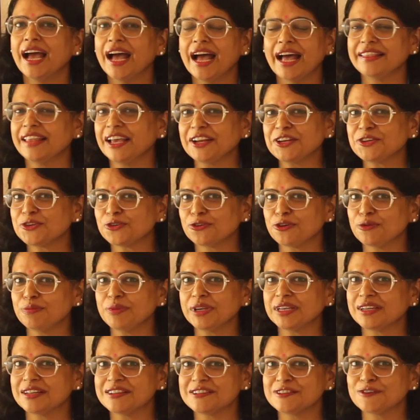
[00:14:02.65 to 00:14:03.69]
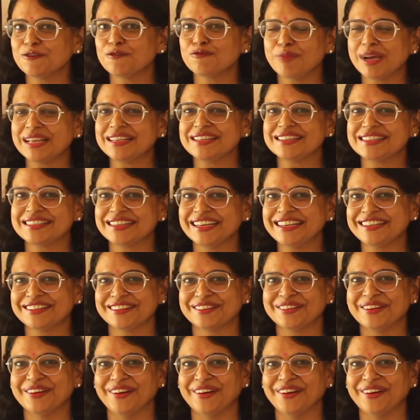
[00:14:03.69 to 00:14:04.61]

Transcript: and that shouldn't be consumed by the Satan,